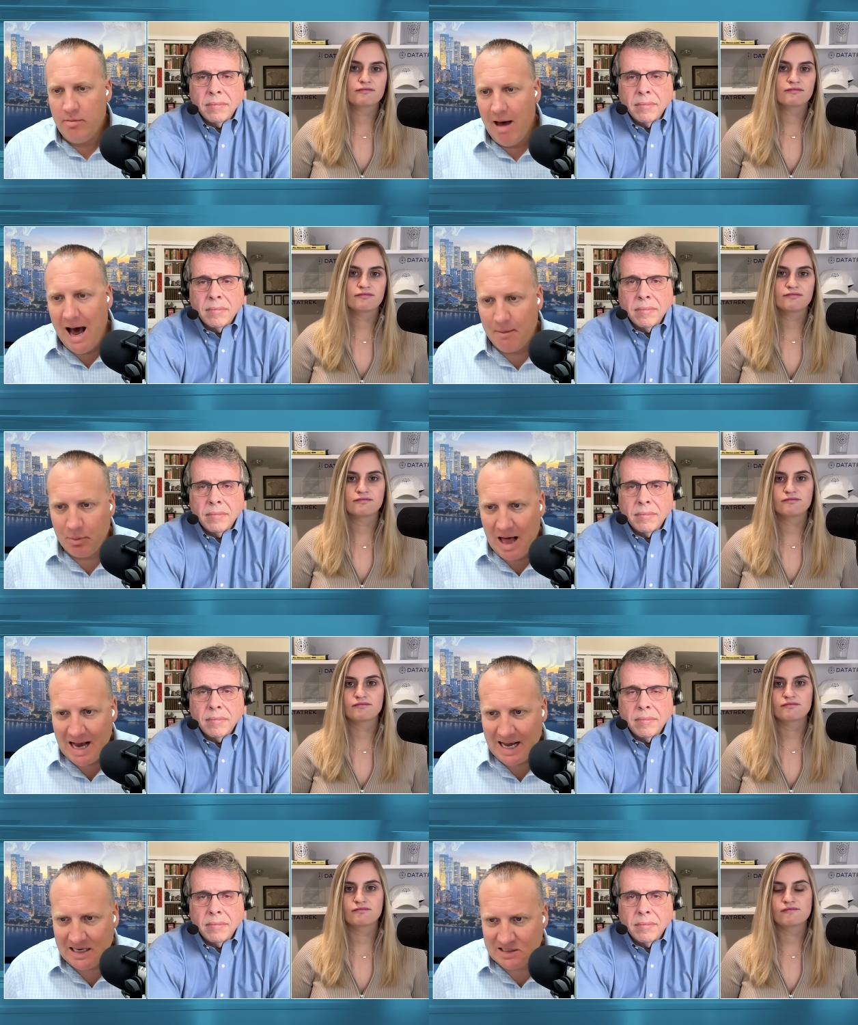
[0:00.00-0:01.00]
Speaker 1: that
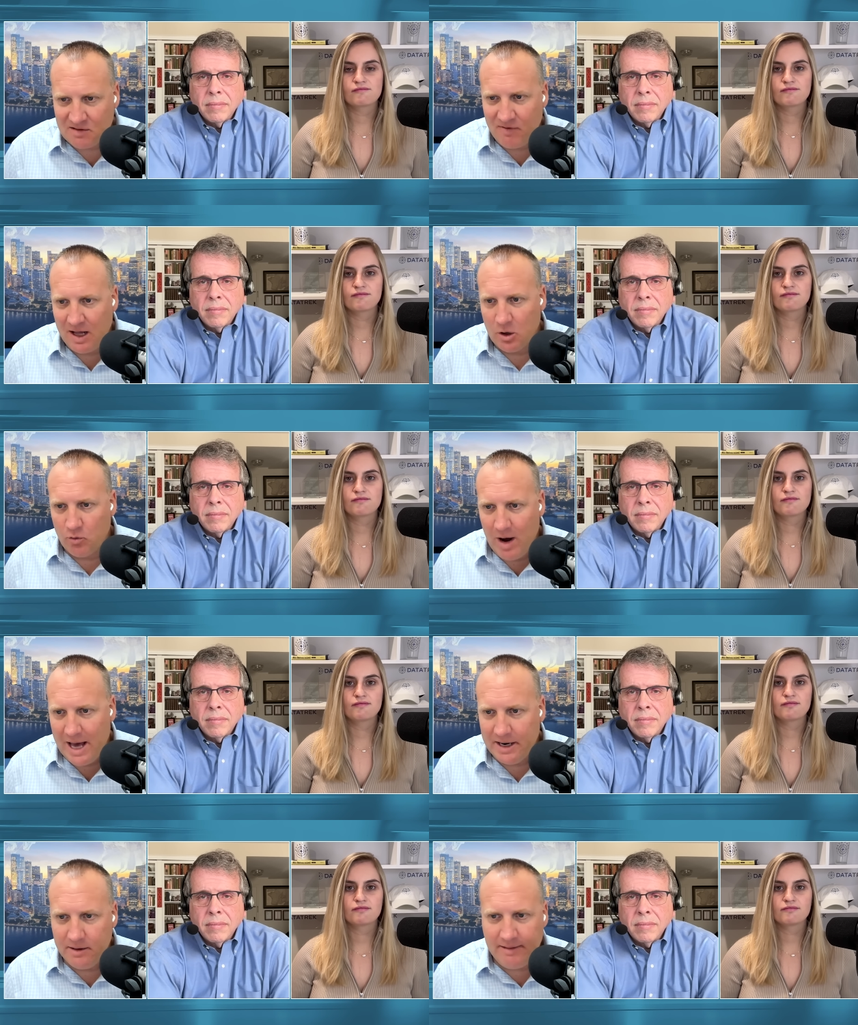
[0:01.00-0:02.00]
black has to follow
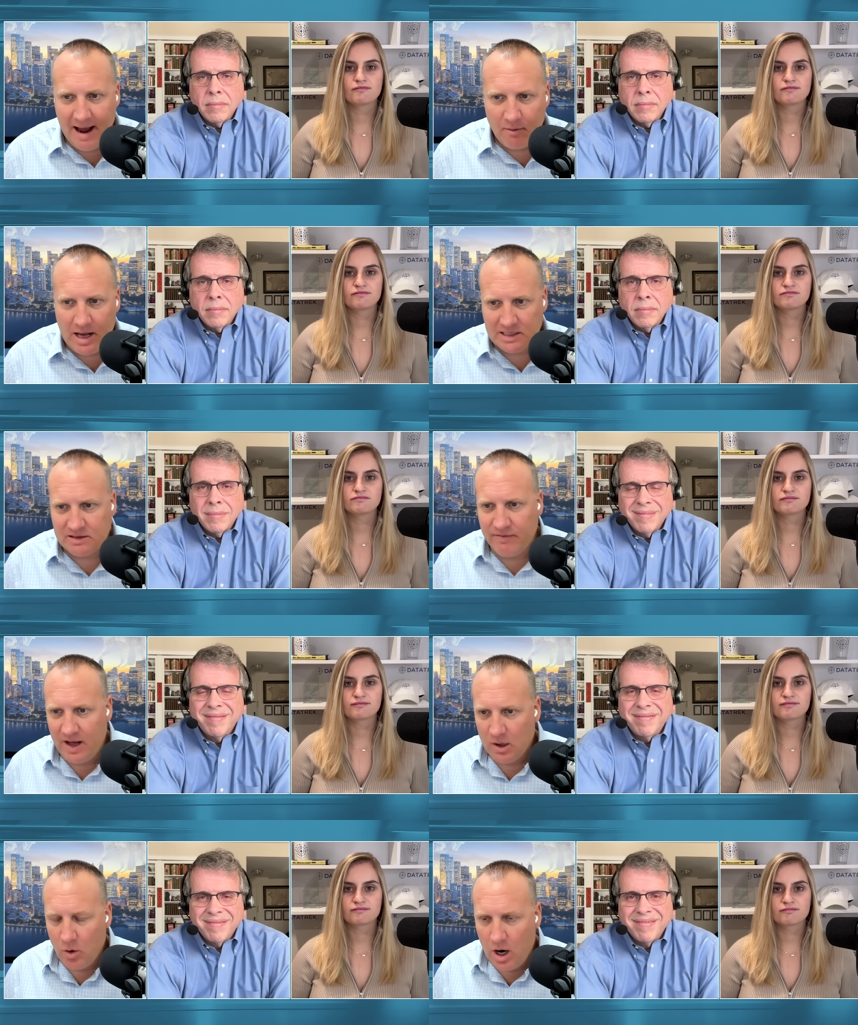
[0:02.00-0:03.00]
red, down has to
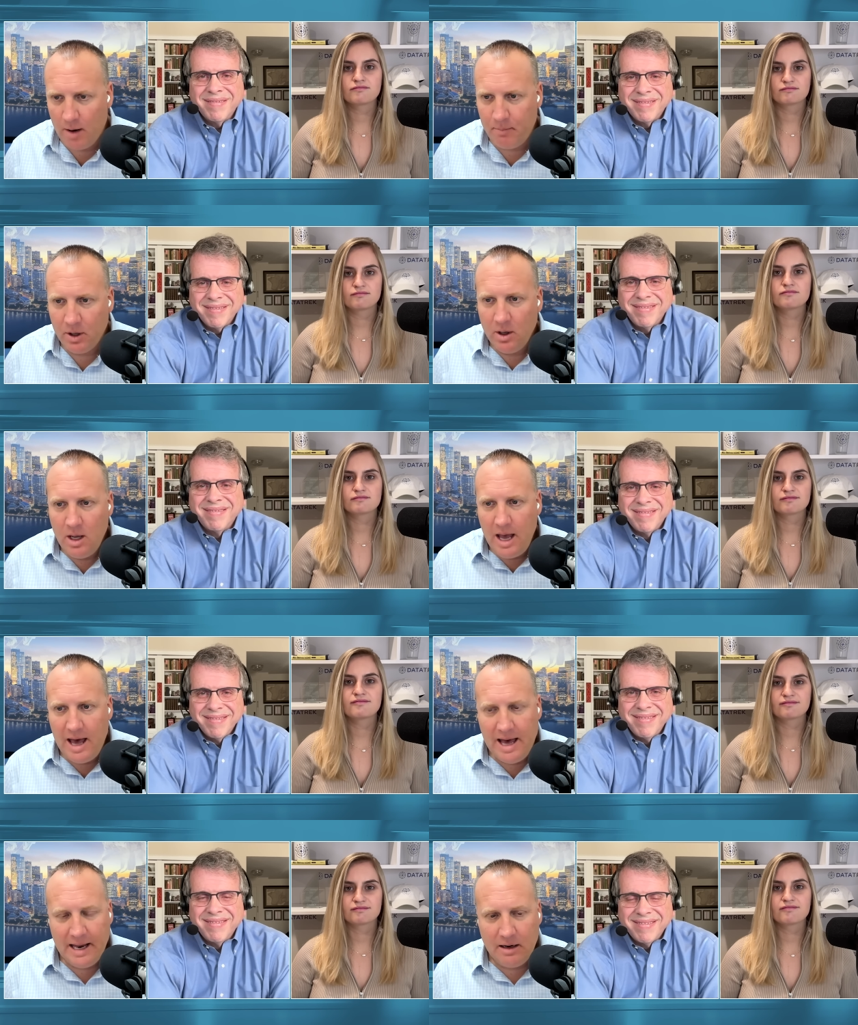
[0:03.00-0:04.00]
follow up.
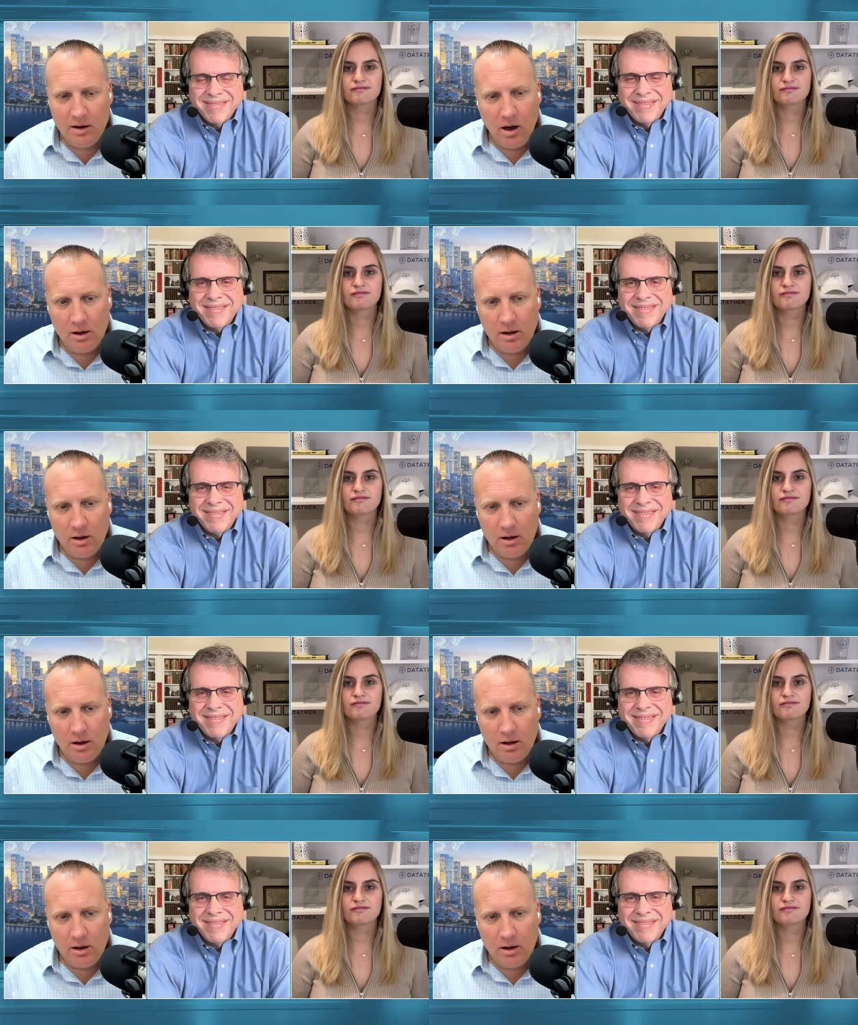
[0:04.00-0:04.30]
And